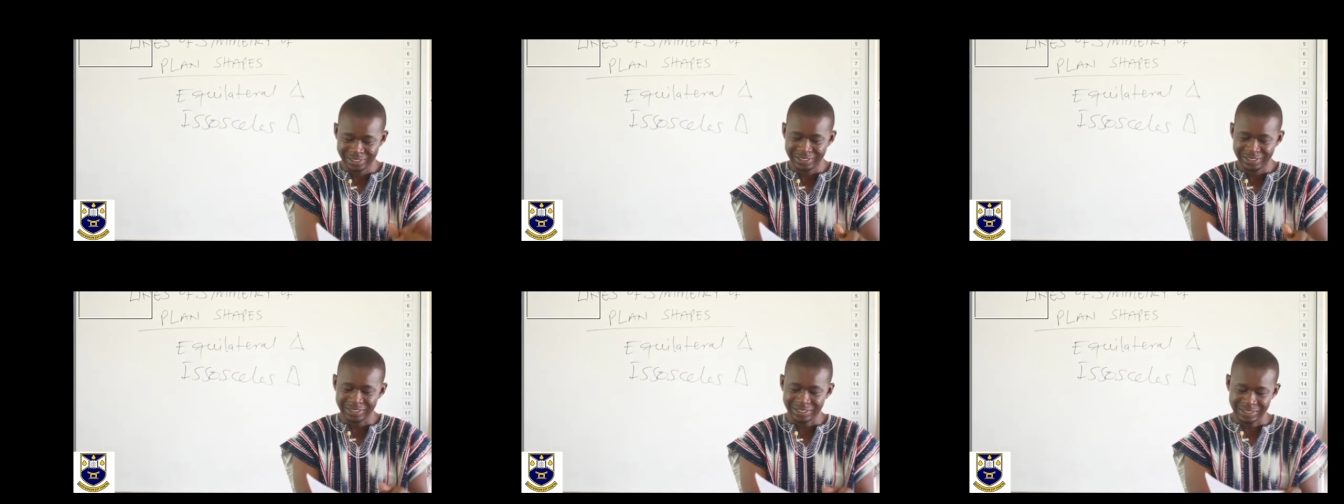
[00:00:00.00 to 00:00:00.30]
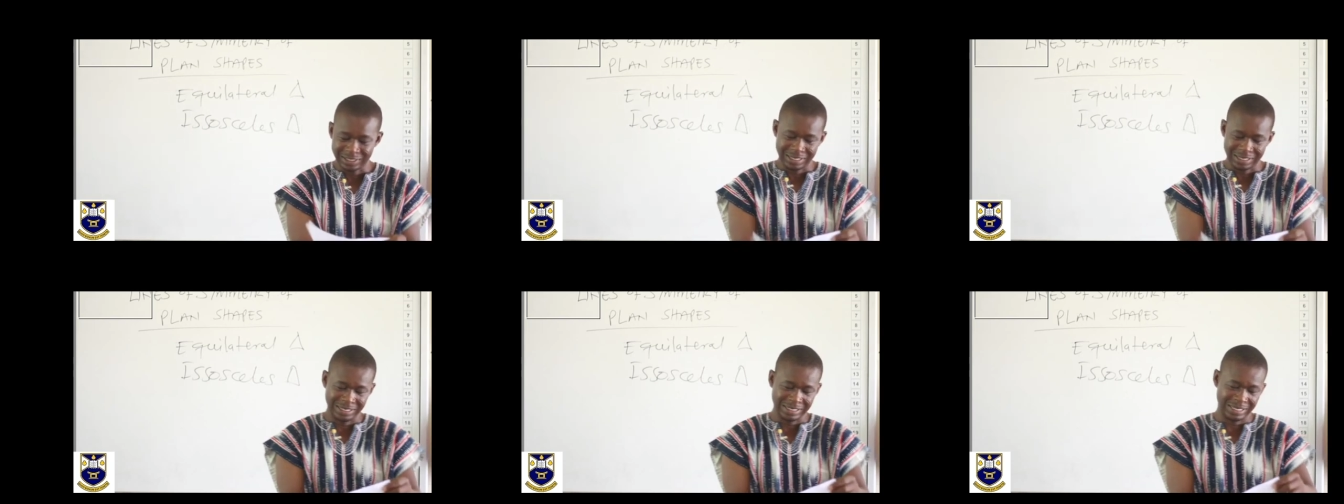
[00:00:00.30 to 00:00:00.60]

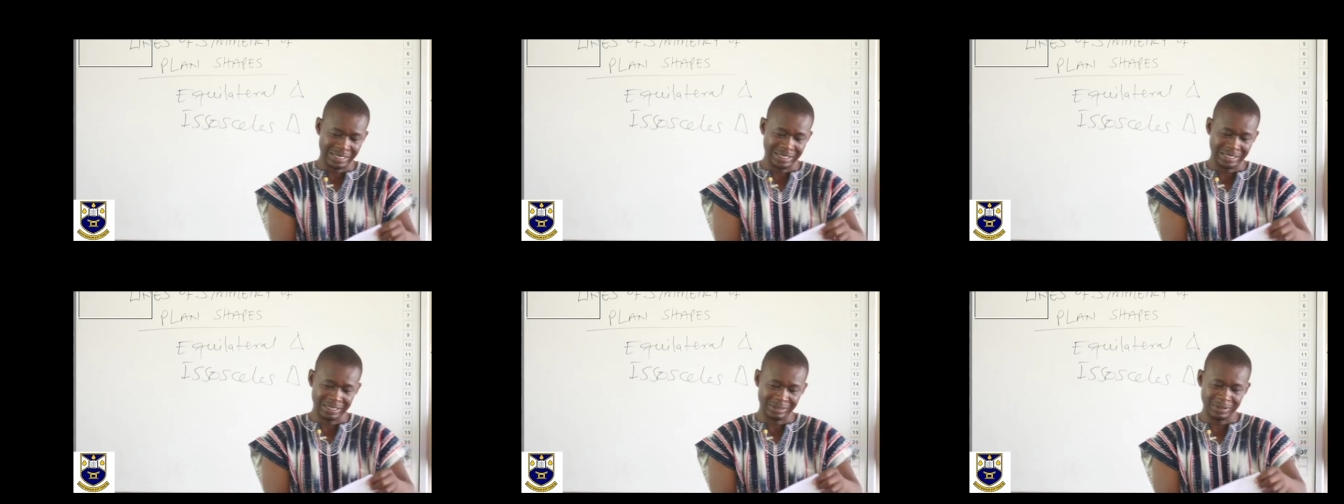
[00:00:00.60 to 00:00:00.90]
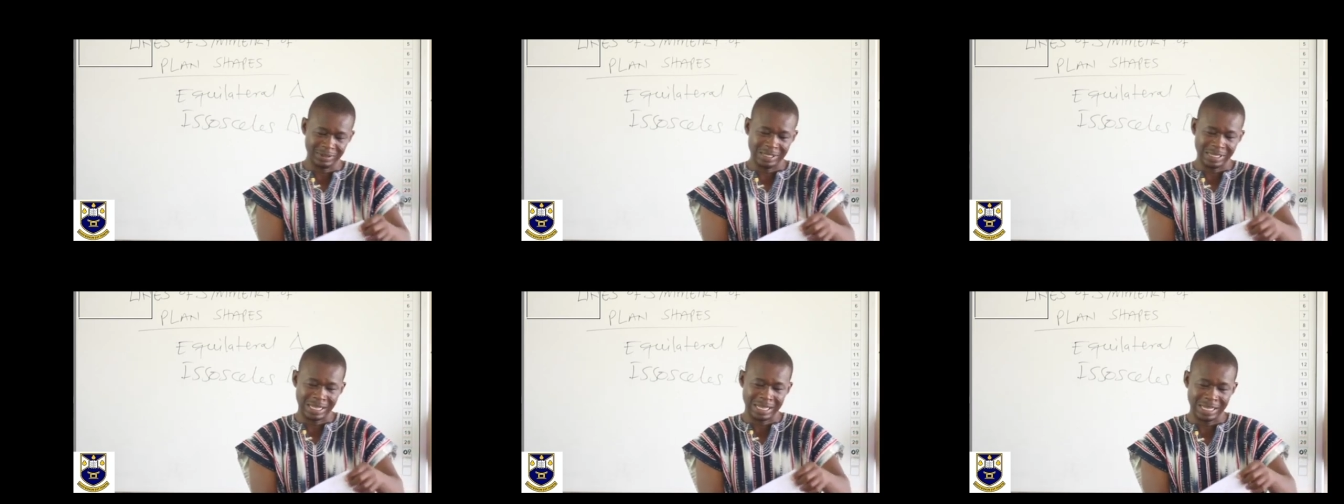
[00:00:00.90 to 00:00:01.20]
Okay,
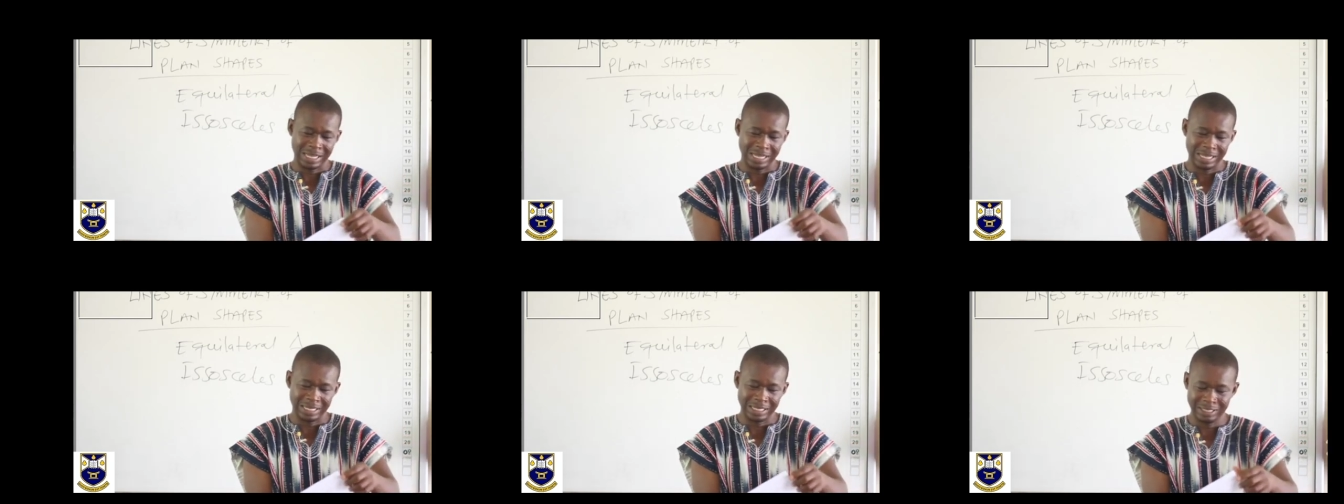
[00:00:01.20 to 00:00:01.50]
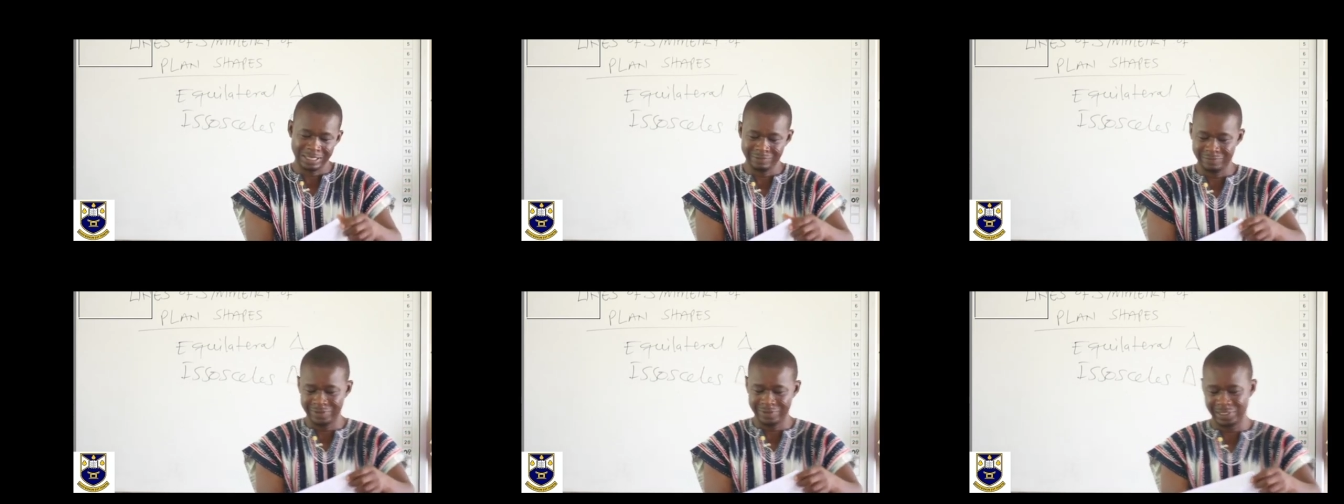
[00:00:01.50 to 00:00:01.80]
give
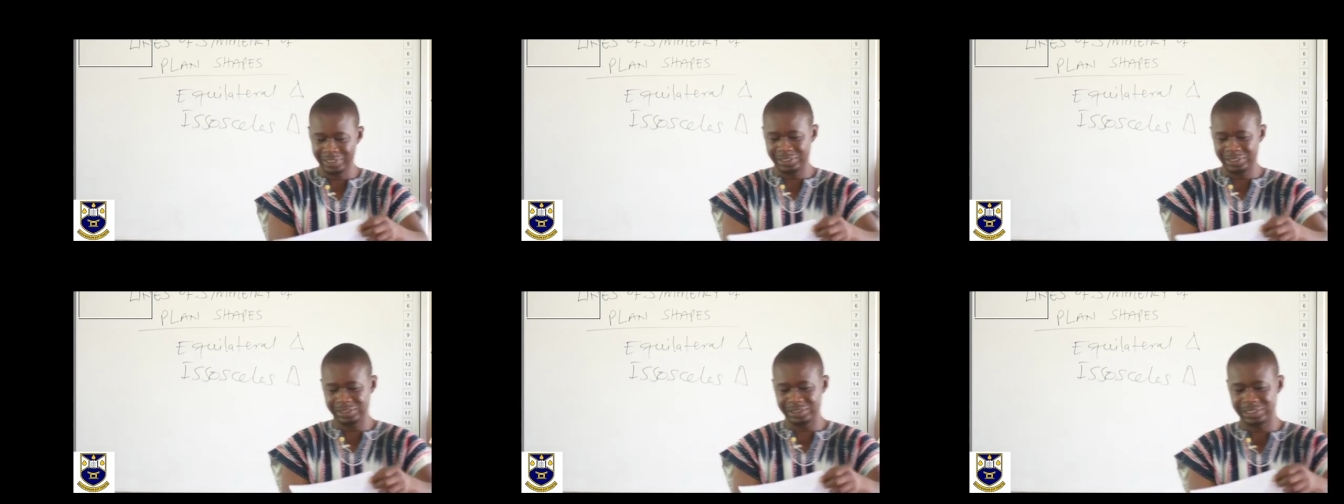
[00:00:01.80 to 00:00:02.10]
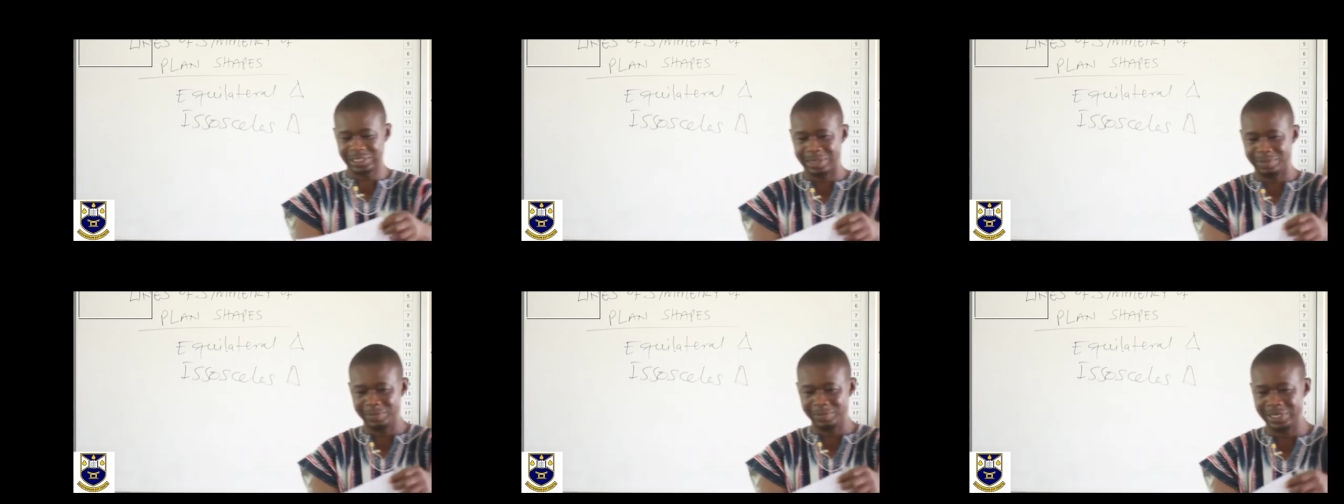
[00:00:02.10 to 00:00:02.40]
me a
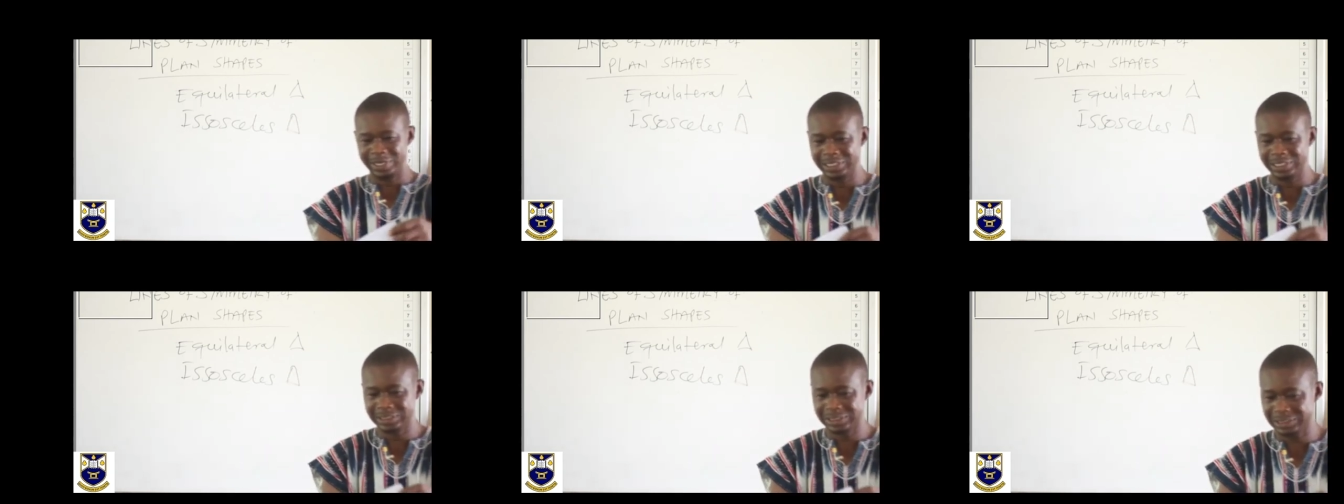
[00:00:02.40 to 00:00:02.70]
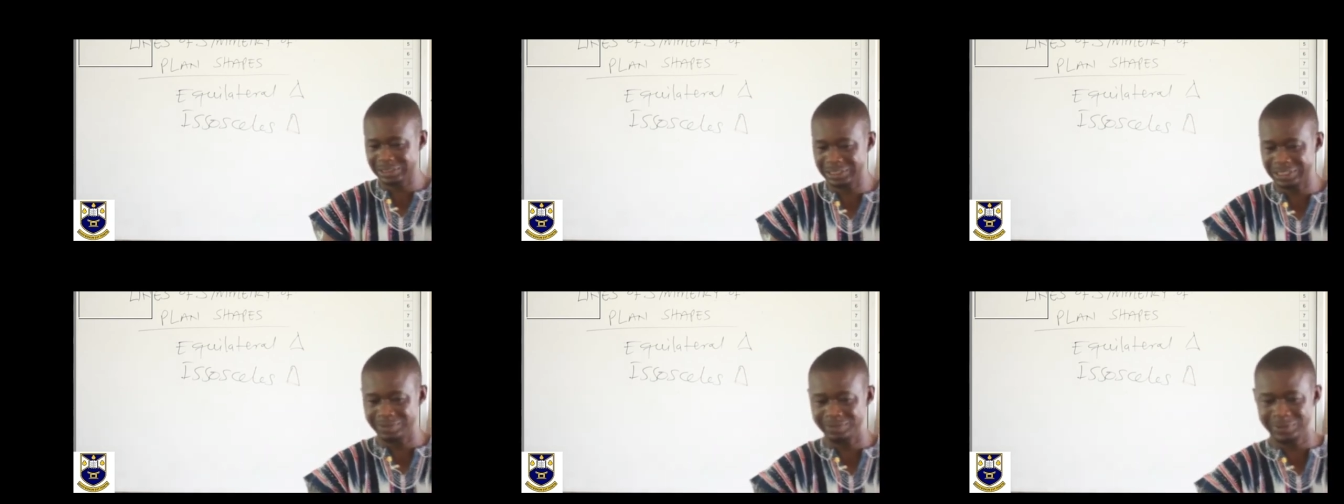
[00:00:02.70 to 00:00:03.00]
minute.
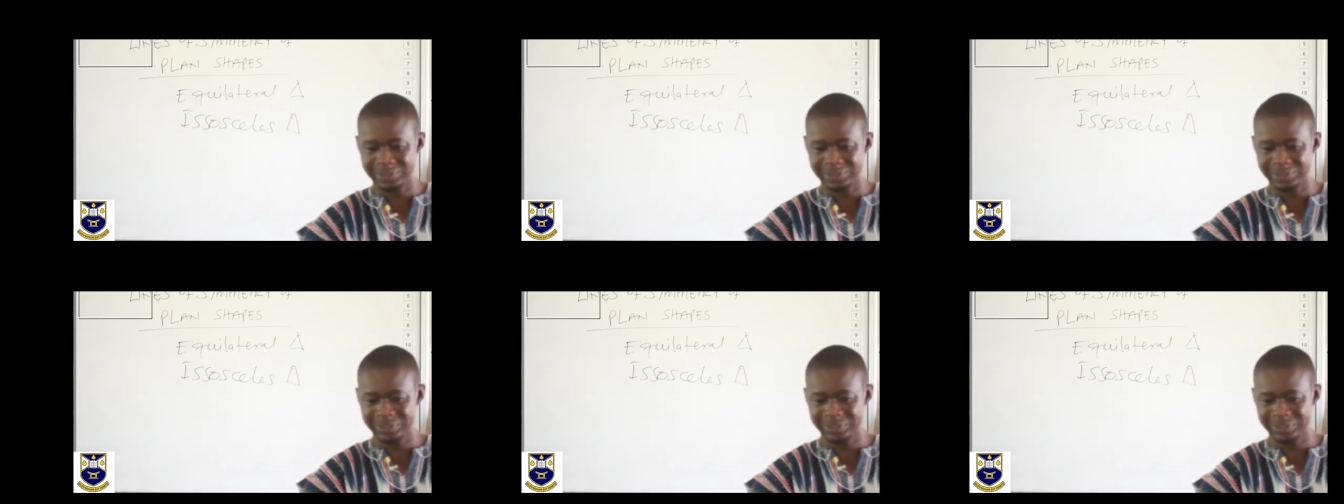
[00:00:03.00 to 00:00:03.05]
Let me take